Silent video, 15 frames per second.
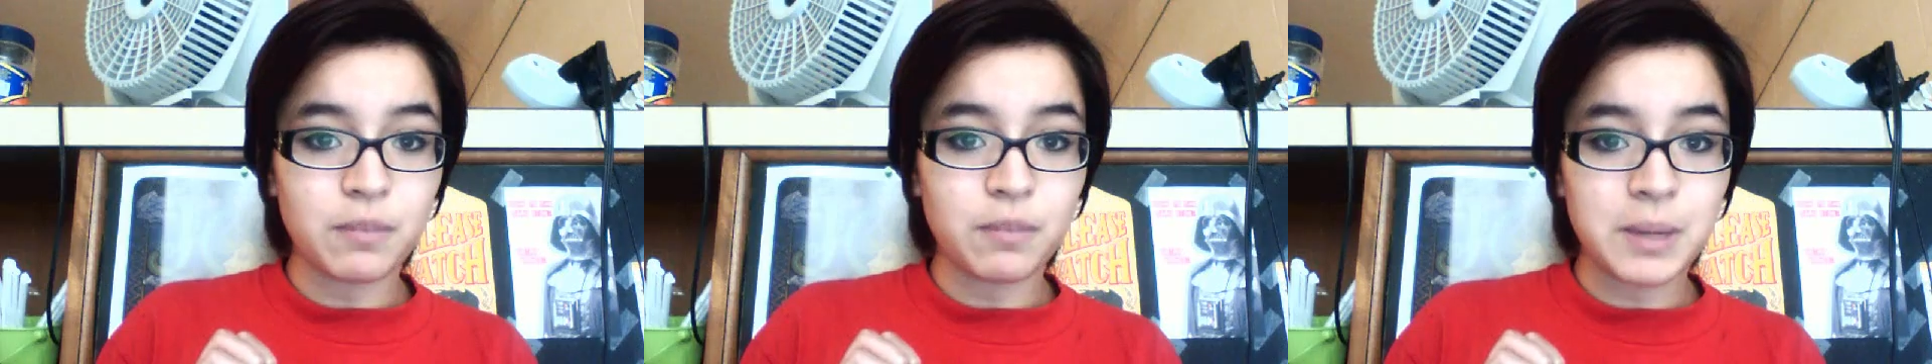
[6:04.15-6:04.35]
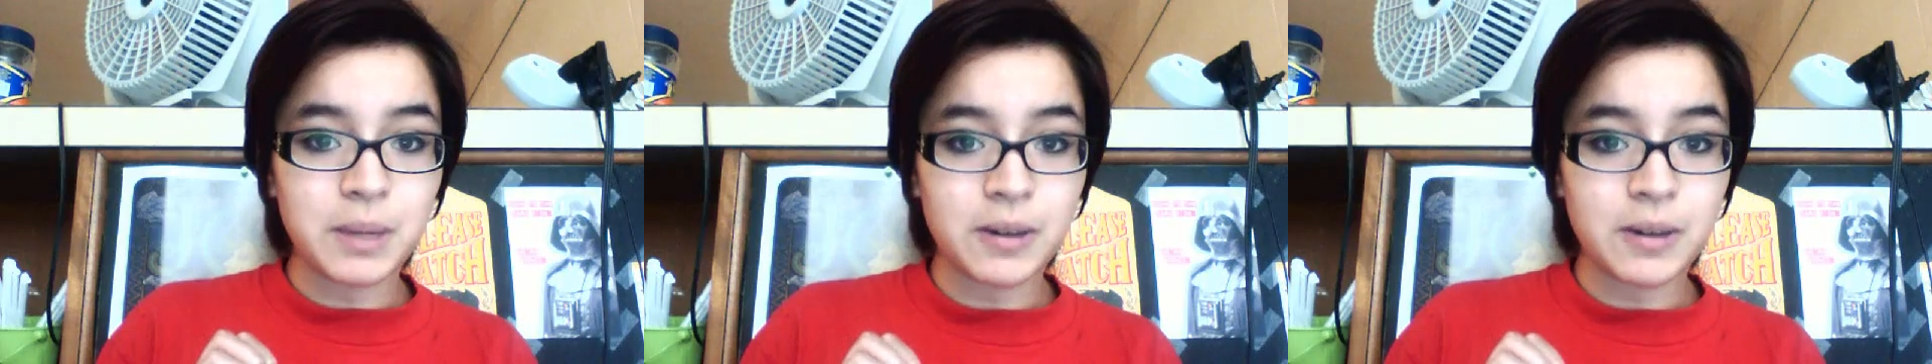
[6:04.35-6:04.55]

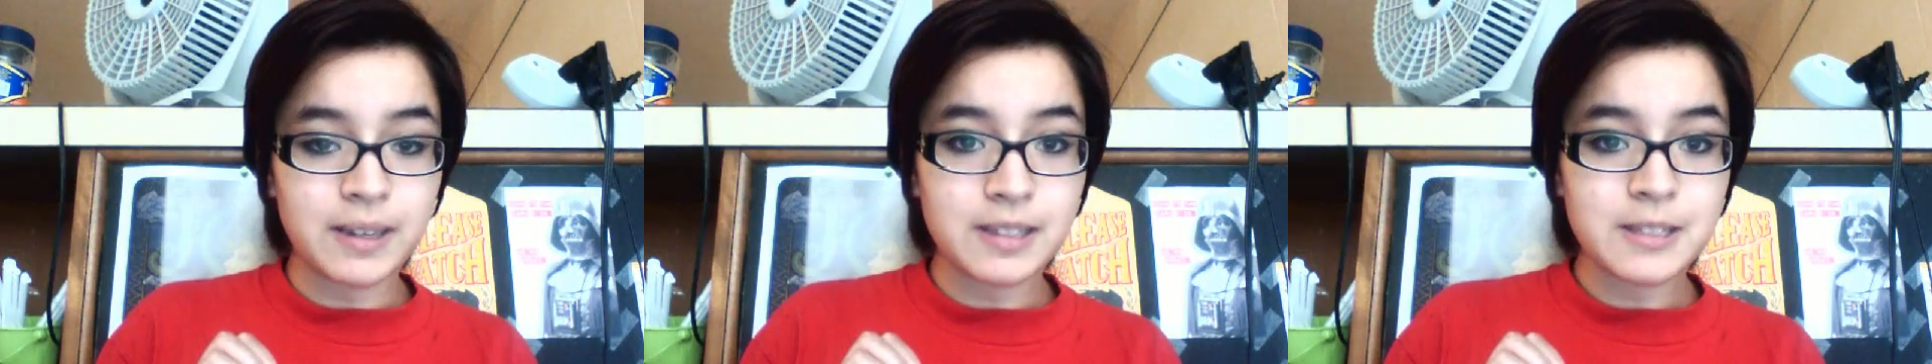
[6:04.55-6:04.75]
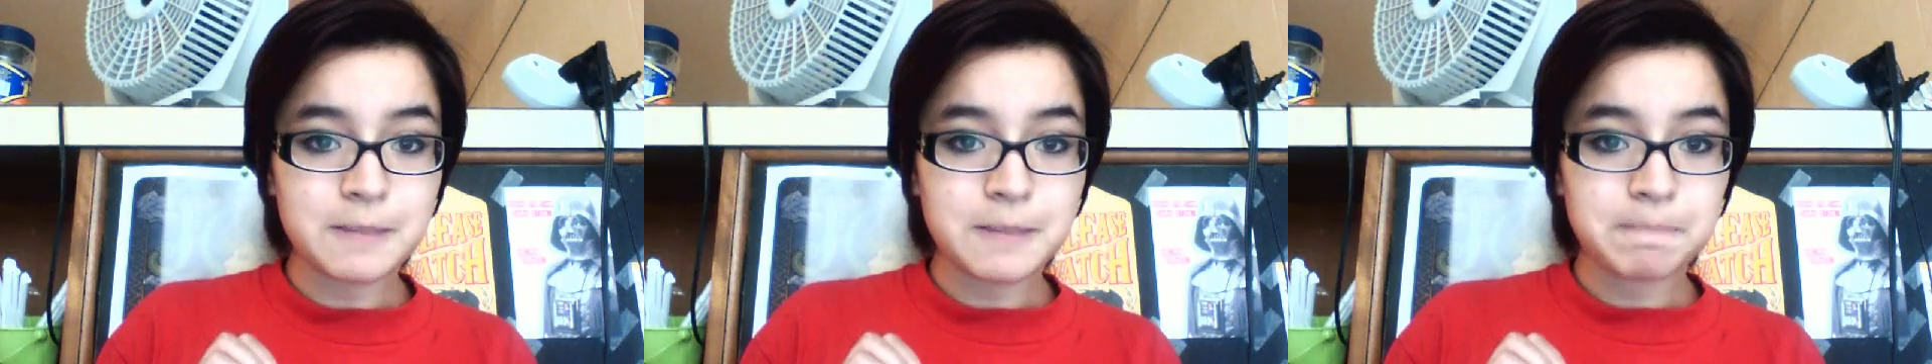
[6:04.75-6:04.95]

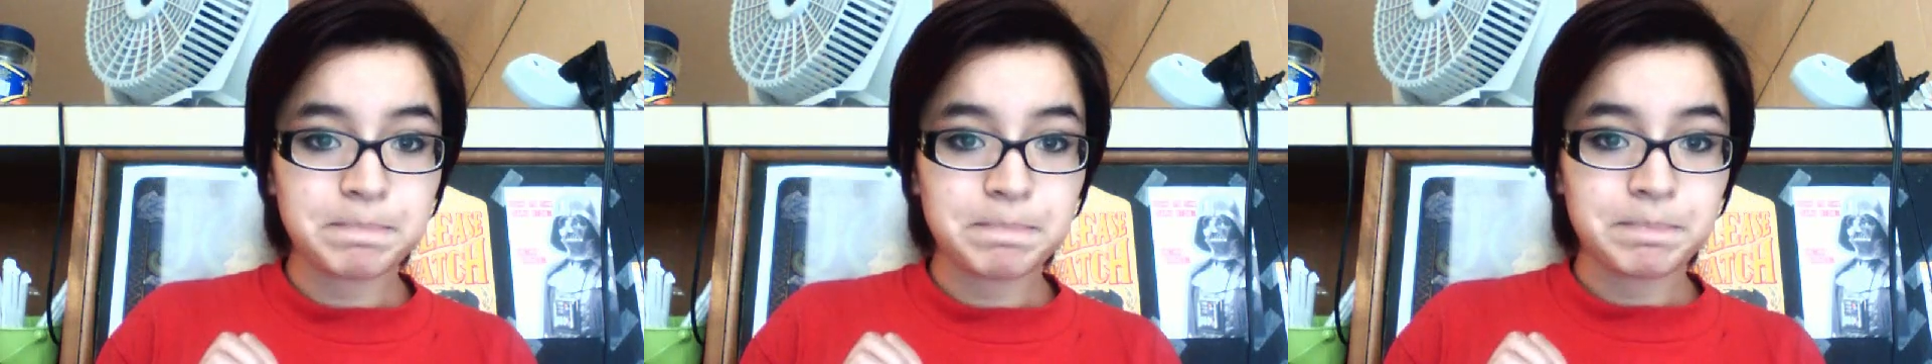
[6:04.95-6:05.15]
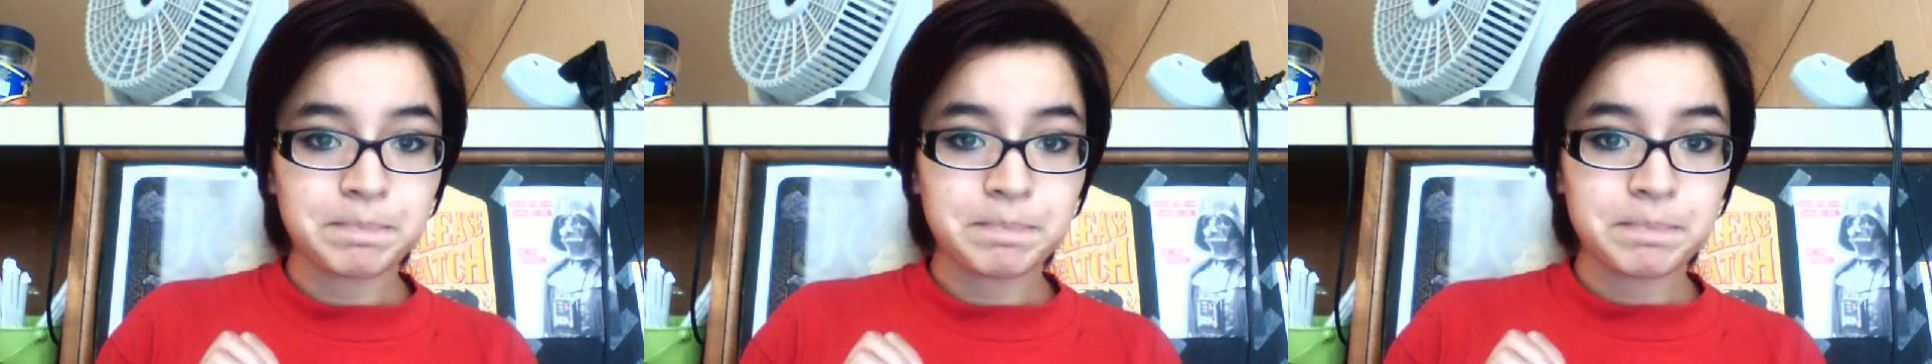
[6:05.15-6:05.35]
periods.
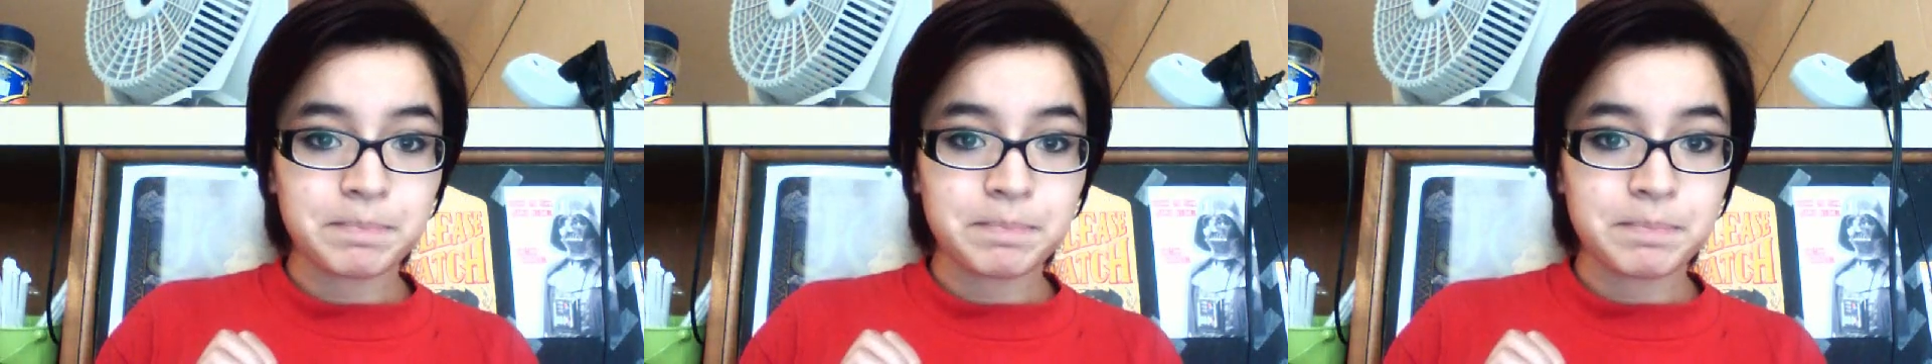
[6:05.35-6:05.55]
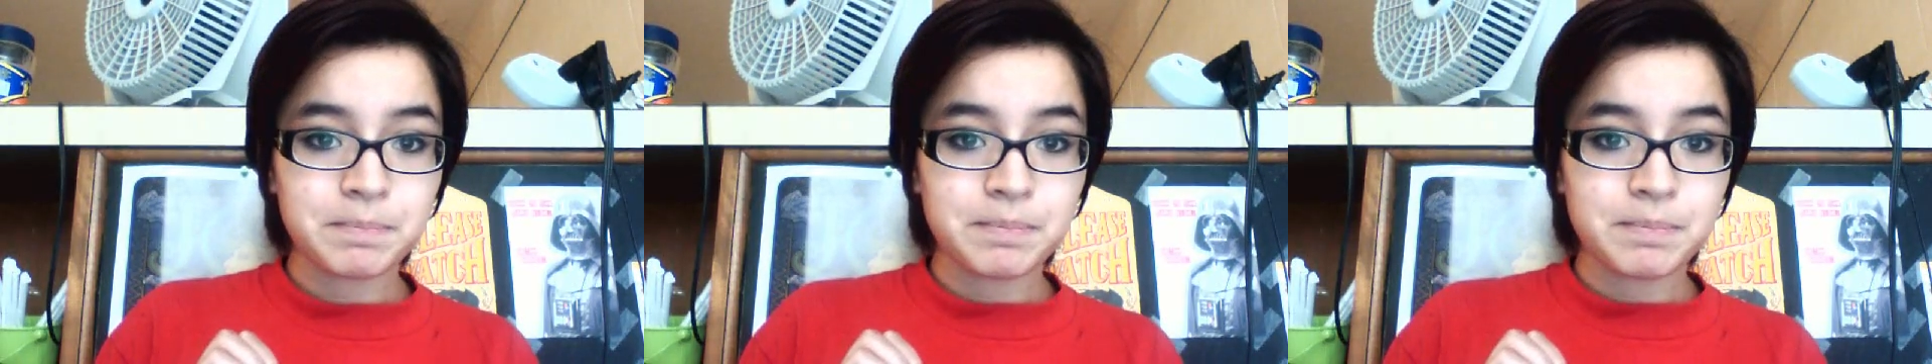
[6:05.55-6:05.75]

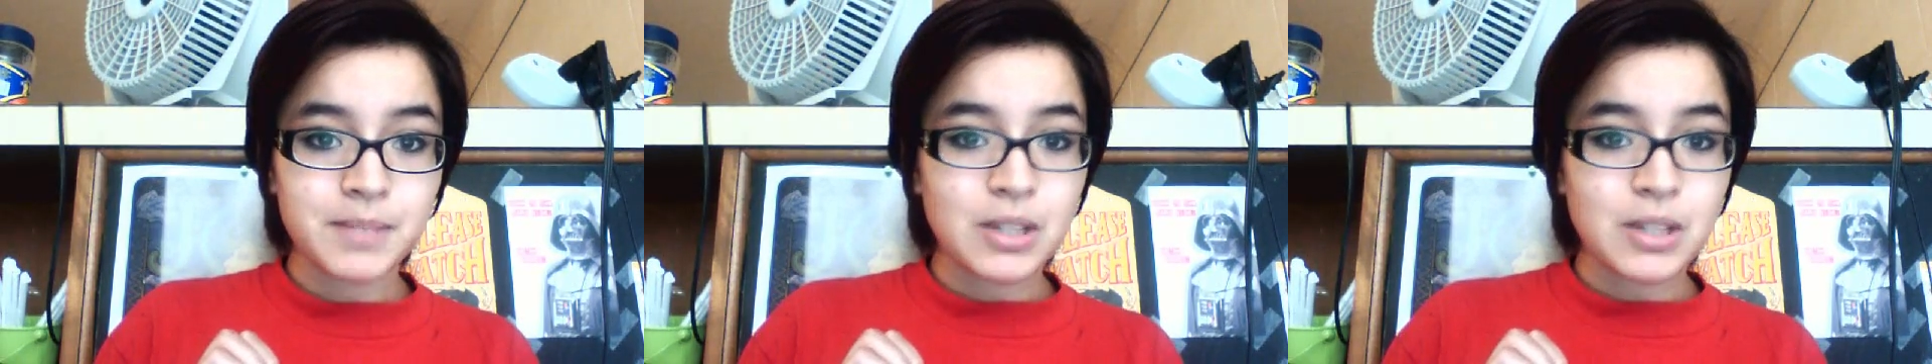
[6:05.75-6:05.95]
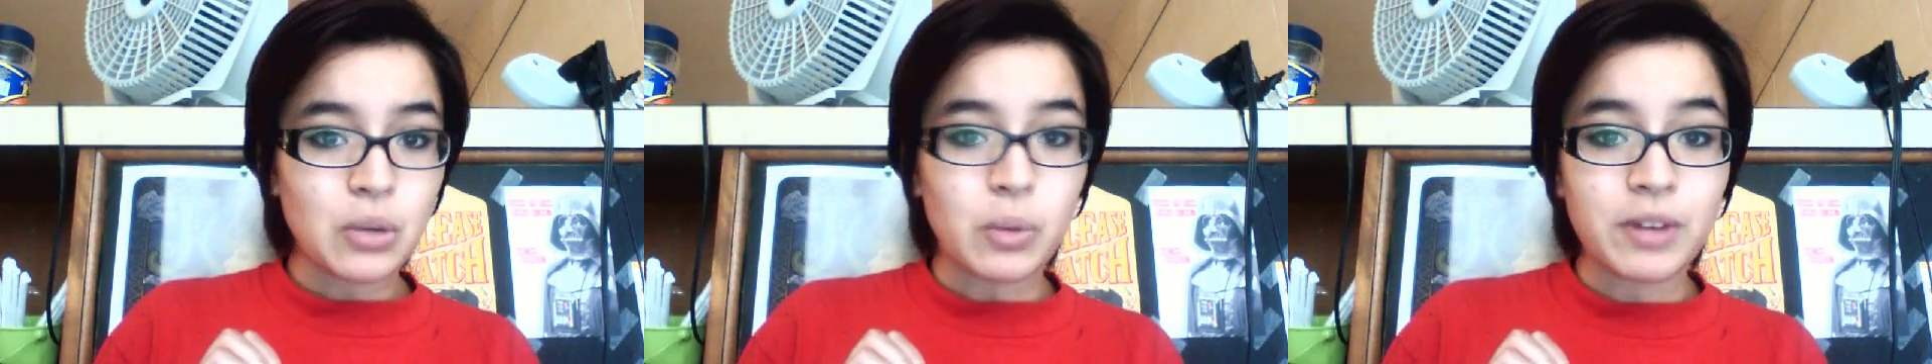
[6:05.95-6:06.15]

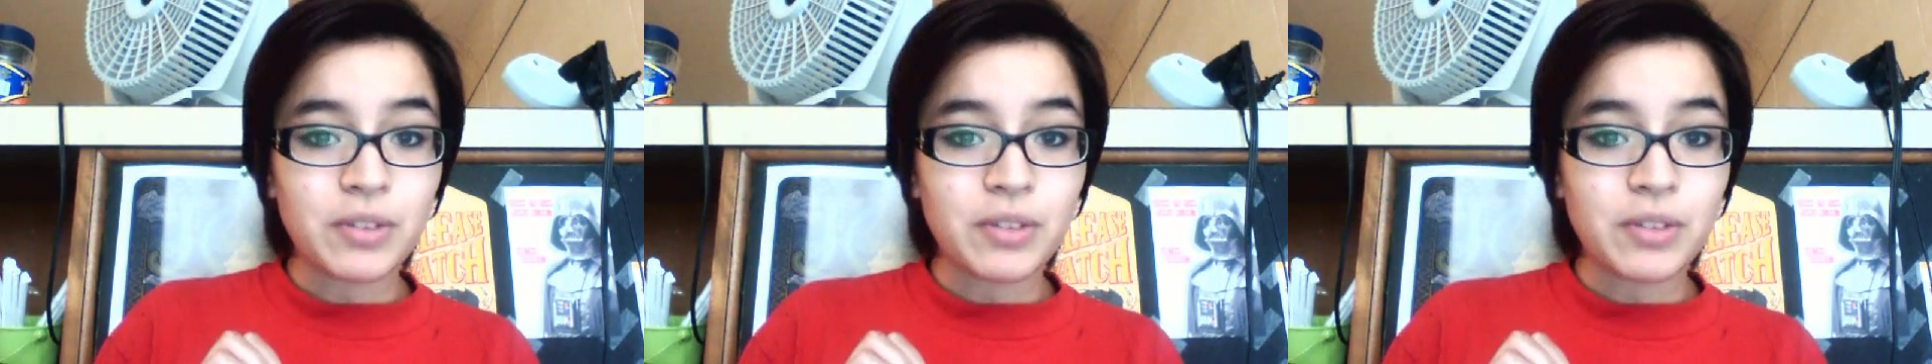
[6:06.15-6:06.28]
What